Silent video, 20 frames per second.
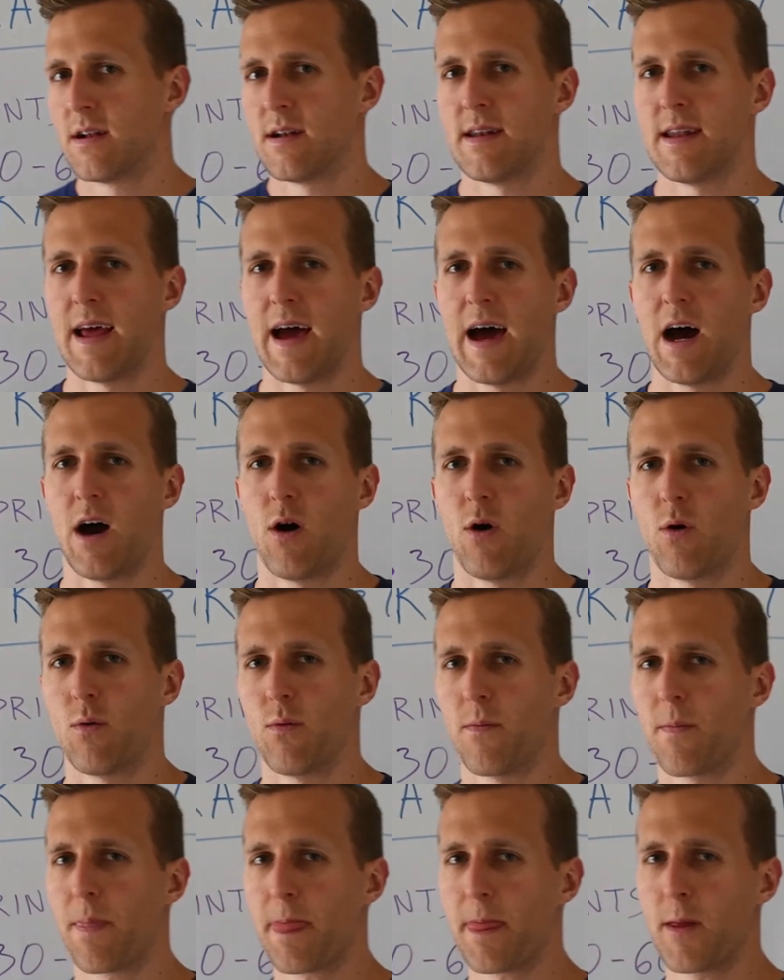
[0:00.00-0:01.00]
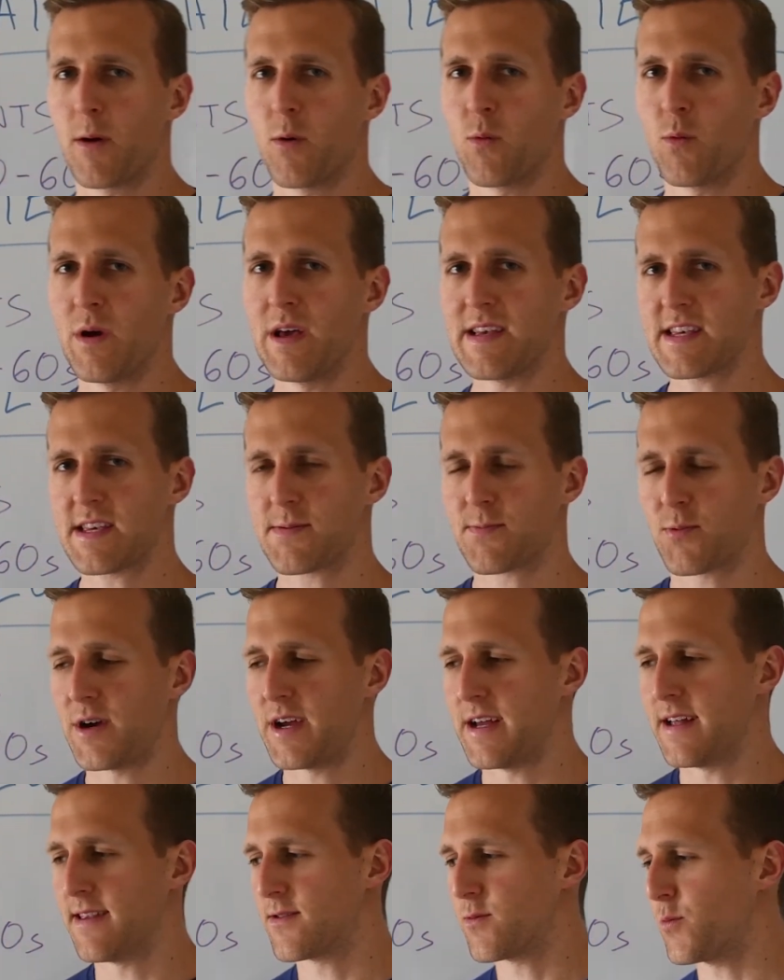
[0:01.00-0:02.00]
Now, with
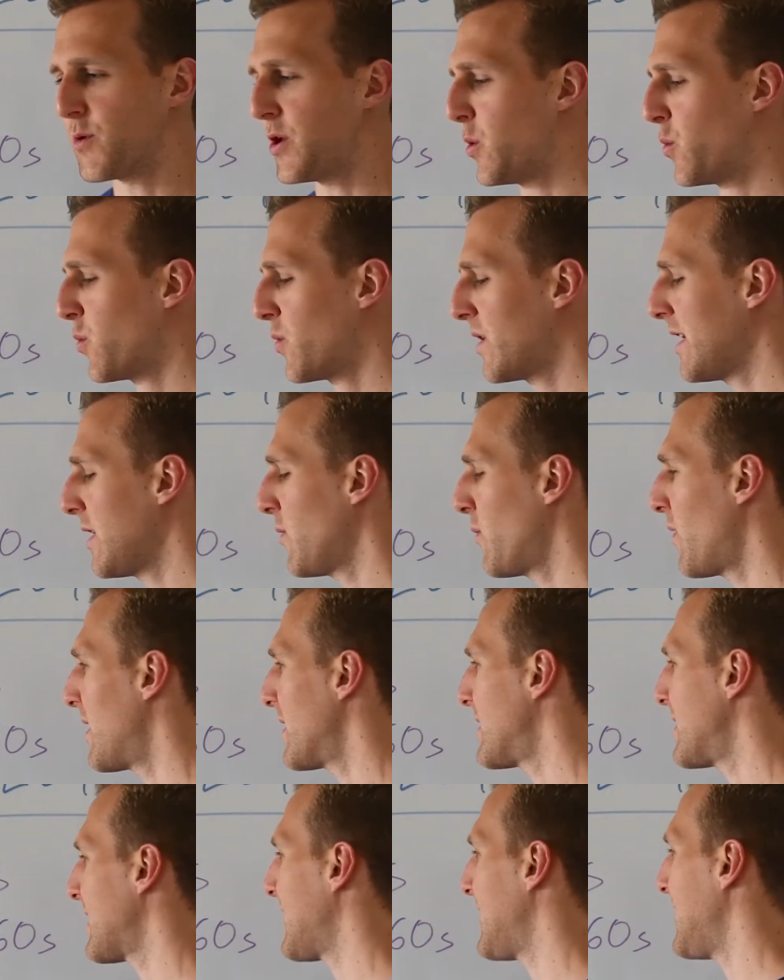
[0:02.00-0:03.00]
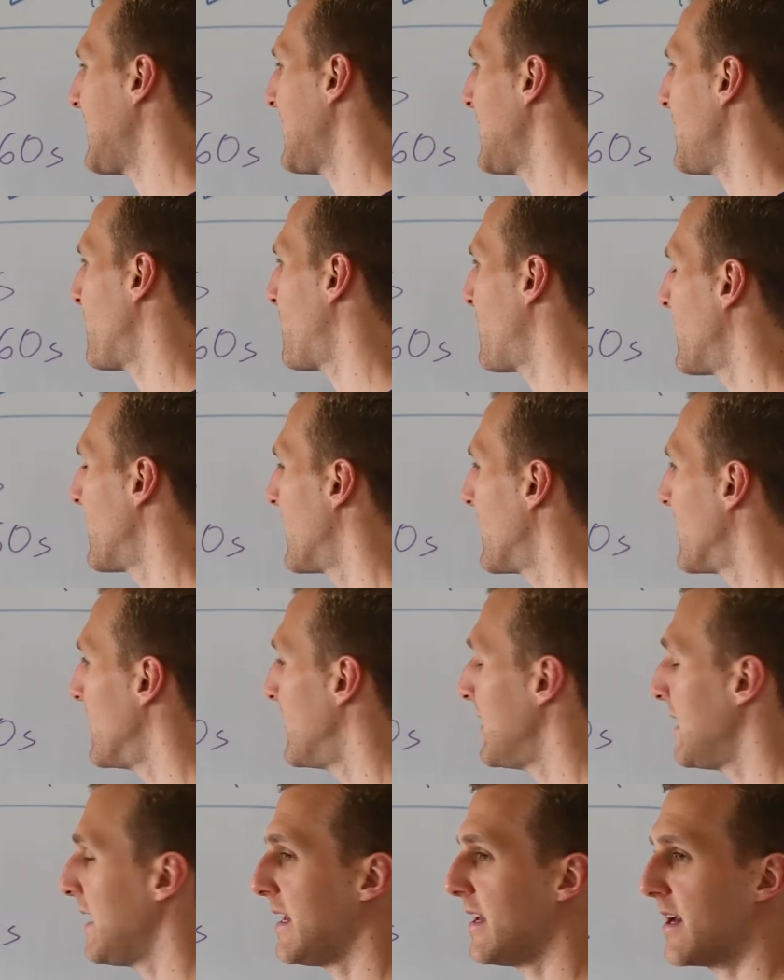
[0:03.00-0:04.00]
sprints, we really want to keep
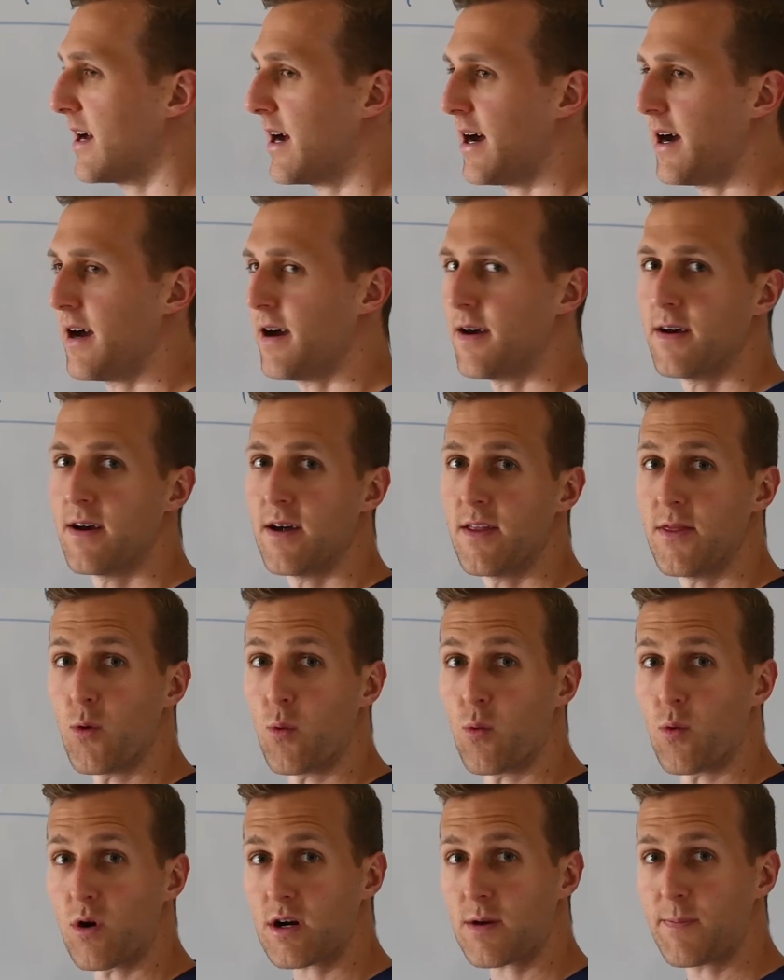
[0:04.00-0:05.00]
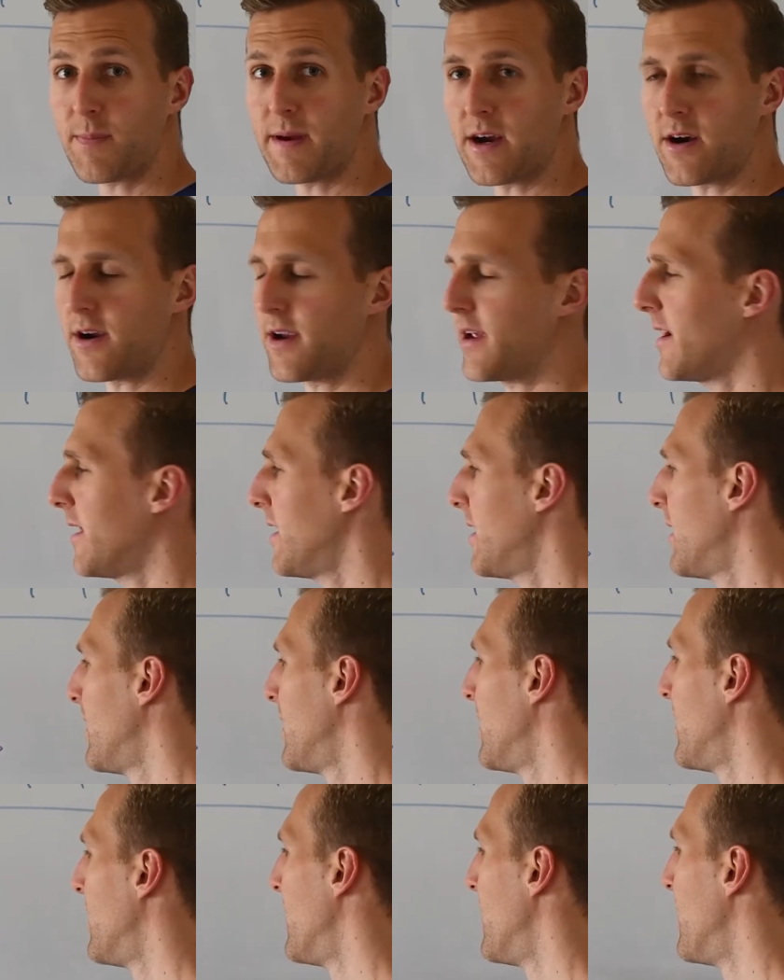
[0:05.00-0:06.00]
the work period
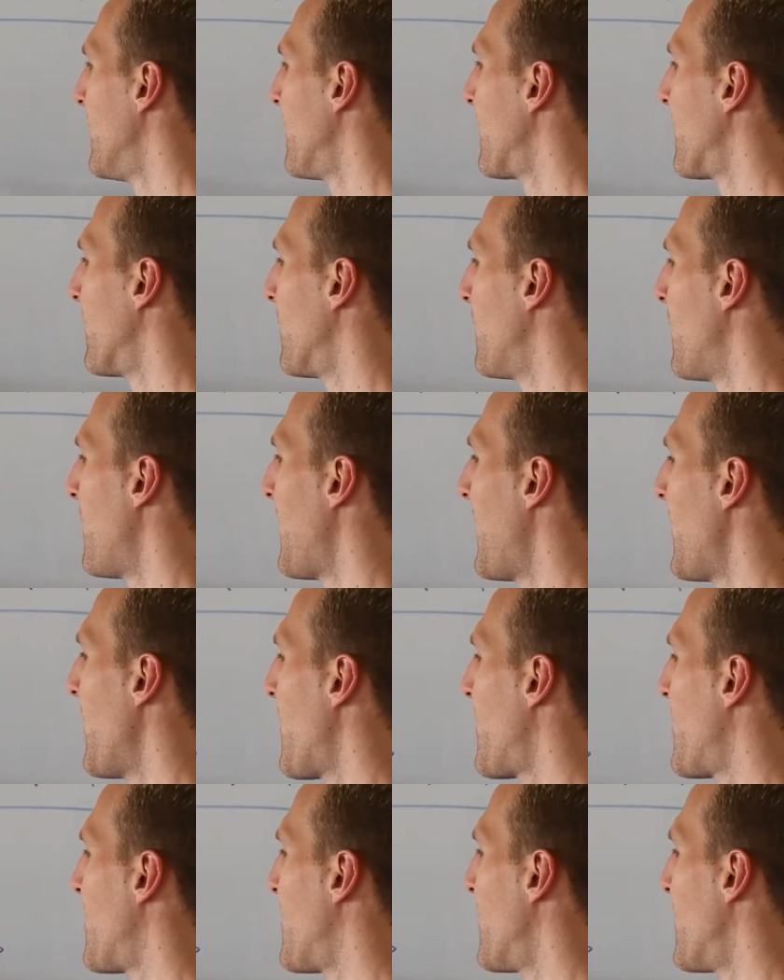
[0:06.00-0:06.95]
from about